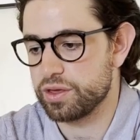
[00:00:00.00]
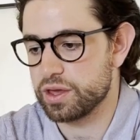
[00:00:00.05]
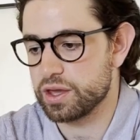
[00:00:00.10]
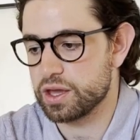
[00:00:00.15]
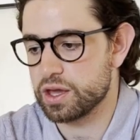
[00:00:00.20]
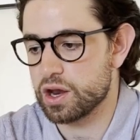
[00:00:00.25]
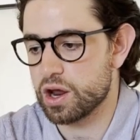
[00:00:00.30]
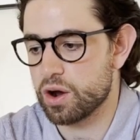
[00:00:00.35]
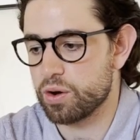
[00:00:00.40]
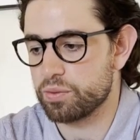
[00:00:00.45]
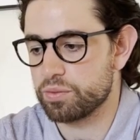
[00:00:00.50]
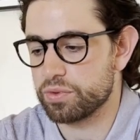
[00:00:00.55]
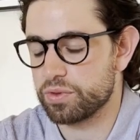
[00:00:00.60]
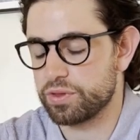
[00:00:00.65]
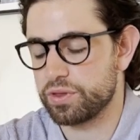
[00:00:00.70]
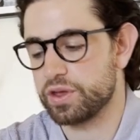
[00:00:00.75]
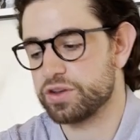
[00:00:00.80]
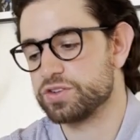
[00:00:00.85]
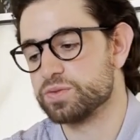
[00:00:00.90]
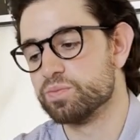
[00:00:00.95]
you know,
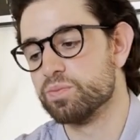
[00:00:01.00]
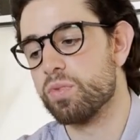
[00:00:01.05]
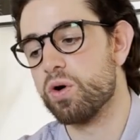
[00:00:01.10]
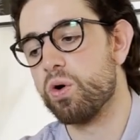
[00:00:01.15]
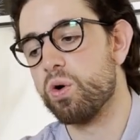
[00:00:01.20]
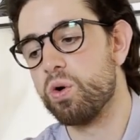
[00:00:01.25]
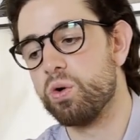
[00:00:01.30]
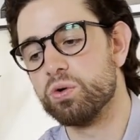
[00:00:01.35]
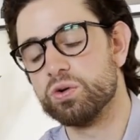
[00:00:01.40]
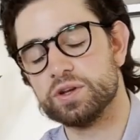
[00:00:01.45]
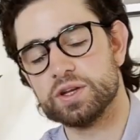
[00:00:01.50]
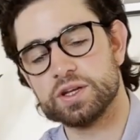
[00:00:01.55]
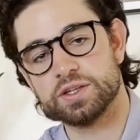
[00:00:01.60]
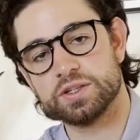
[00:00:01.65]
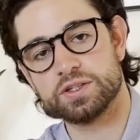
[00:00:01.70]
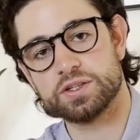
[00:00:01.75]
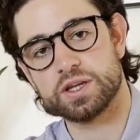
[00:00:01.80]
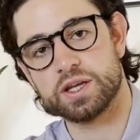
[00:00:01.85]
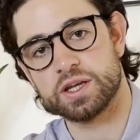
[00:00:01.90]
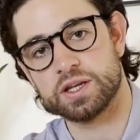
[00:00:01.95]
this mold is